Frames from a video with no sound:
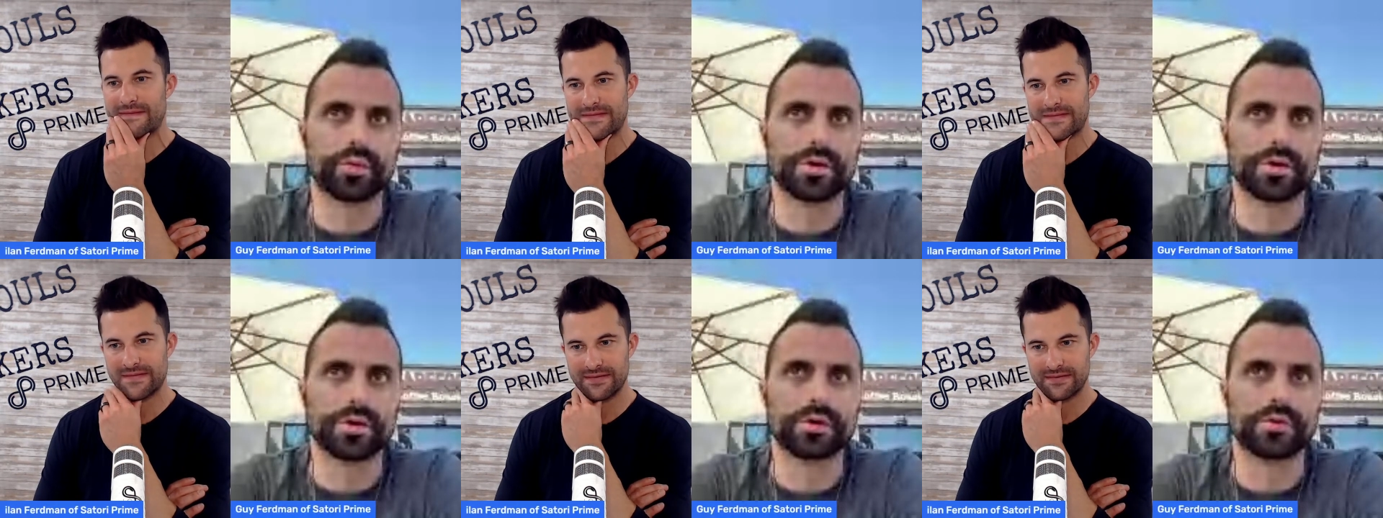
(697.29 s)

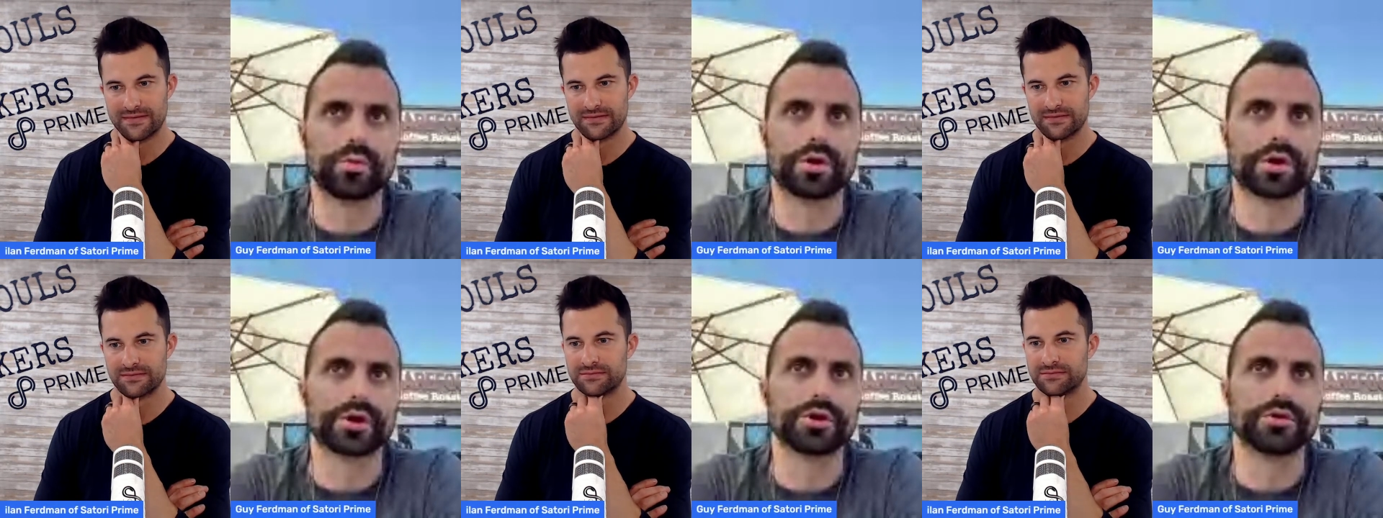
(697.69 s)
Speaker 1: So what,
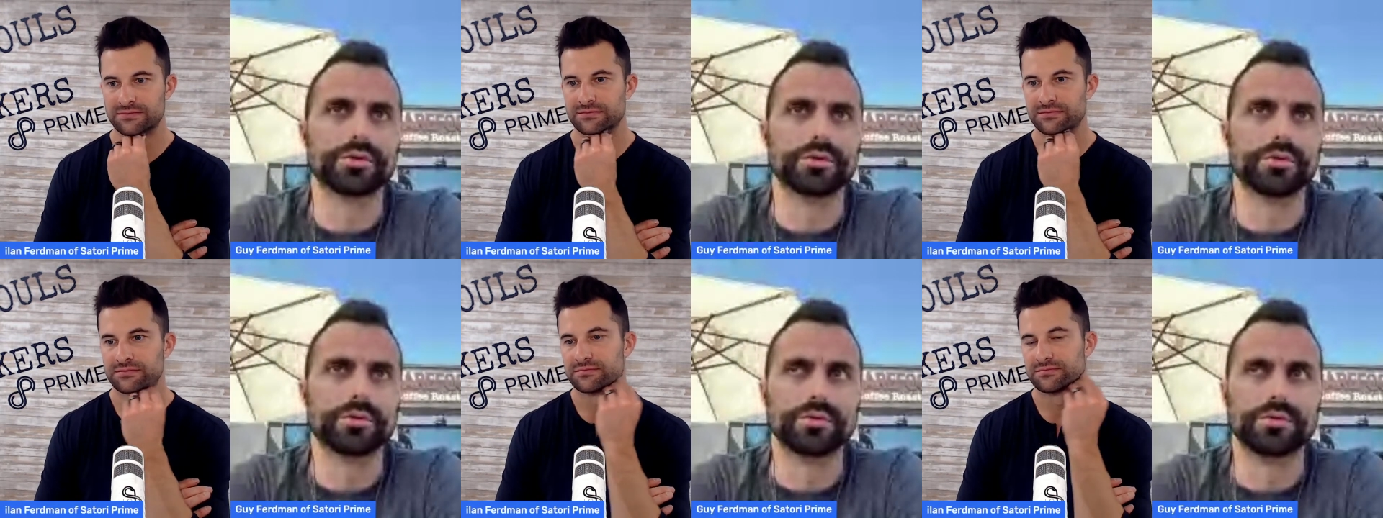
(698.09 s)
what are
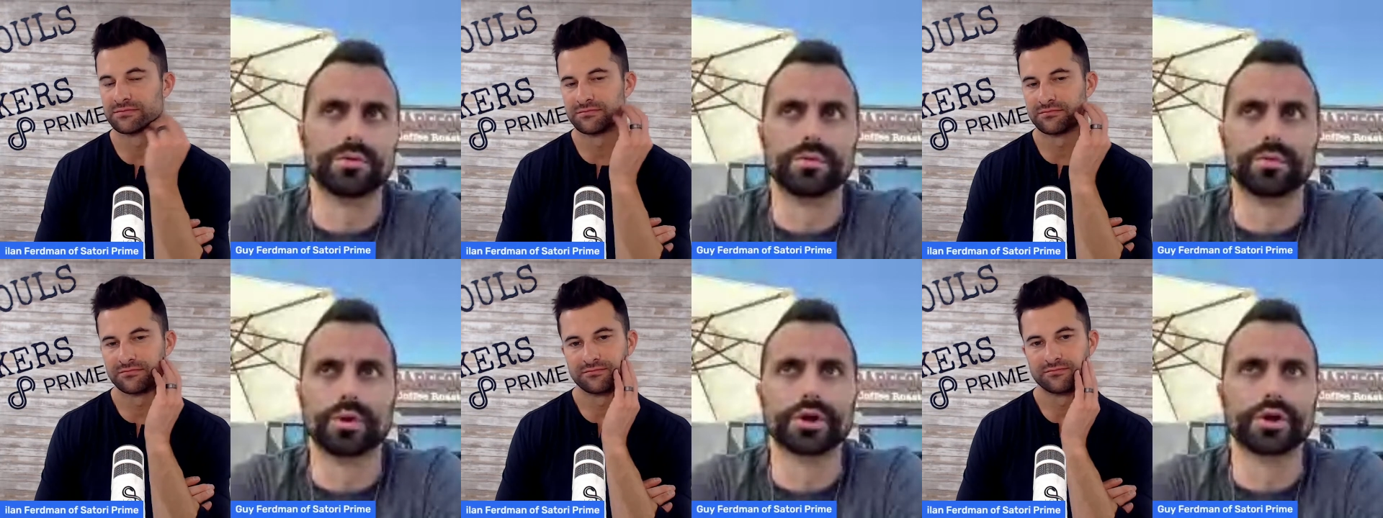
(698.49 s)
you,
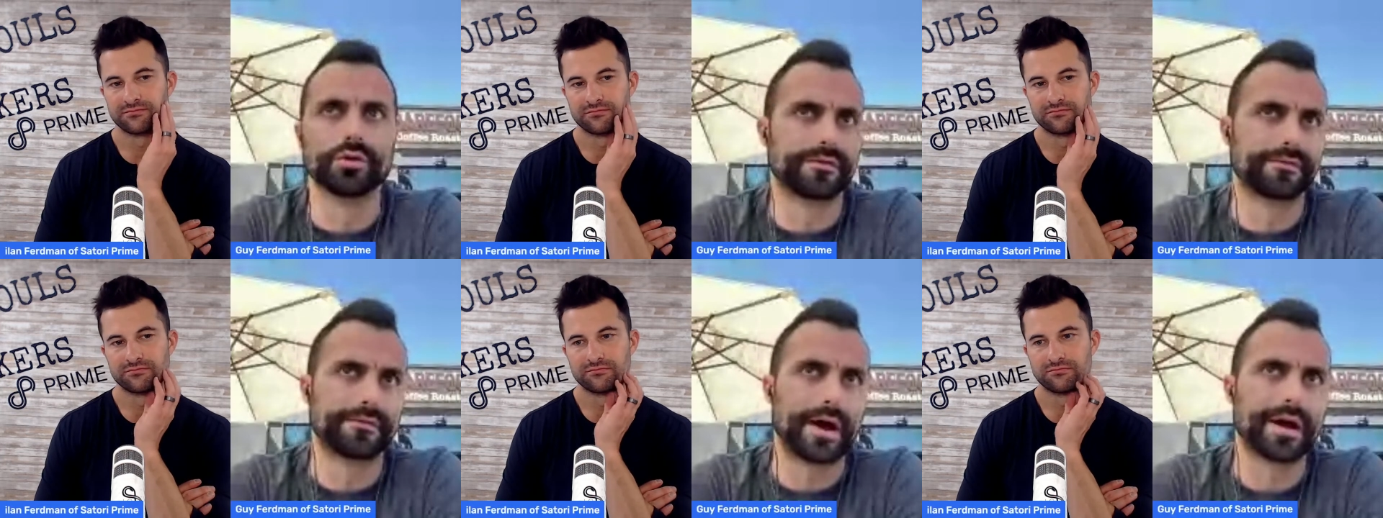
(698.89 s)
what are you
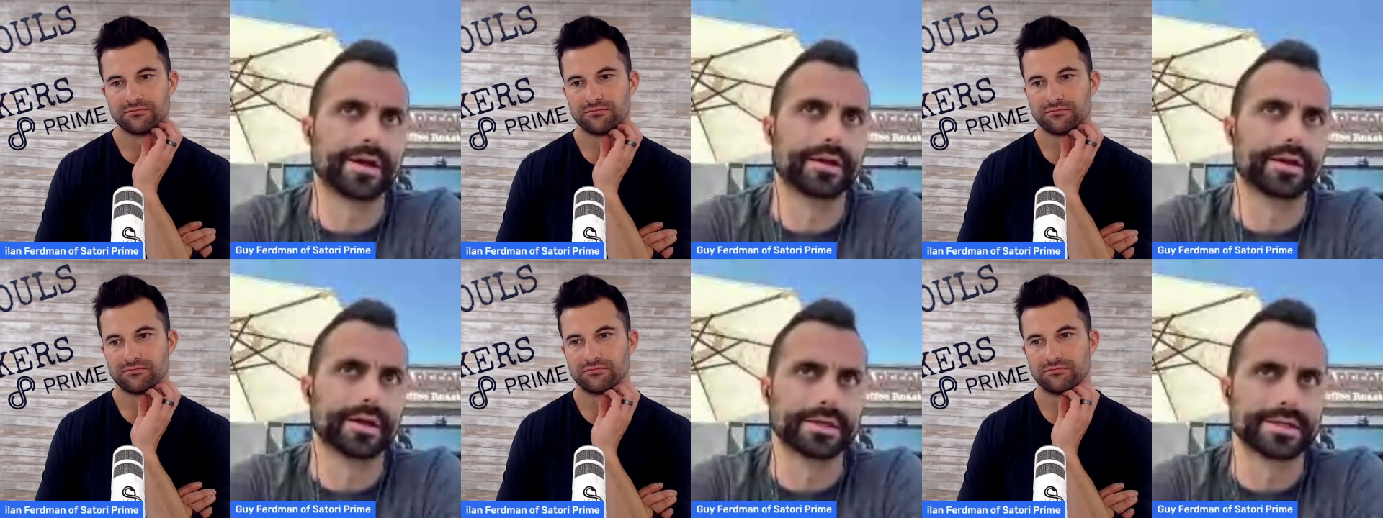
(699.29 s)

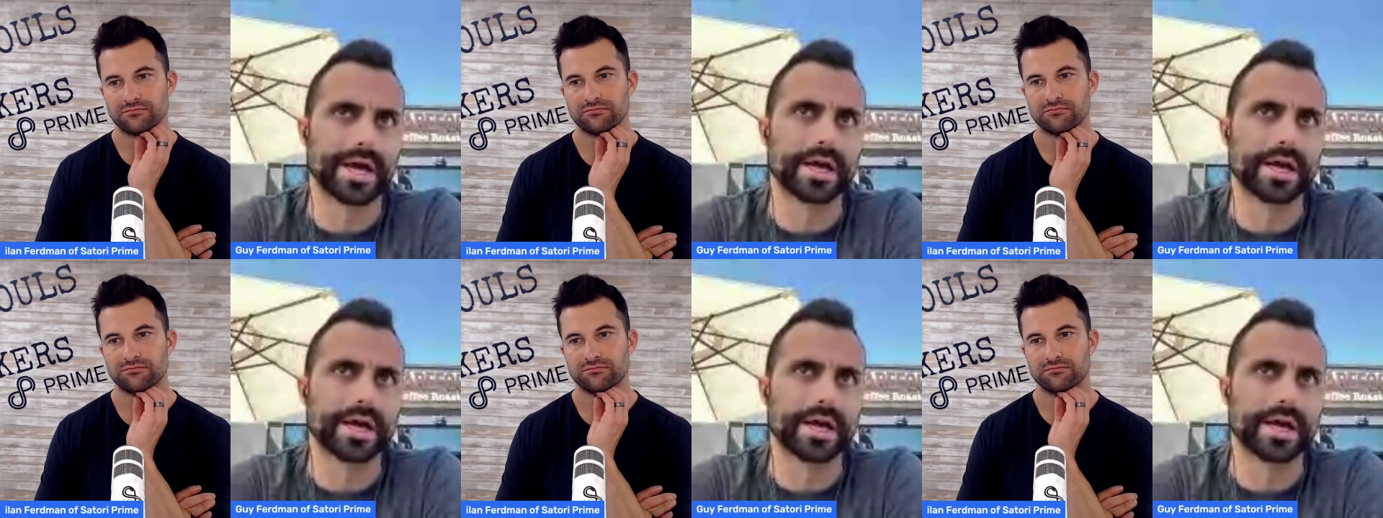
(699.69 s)
finding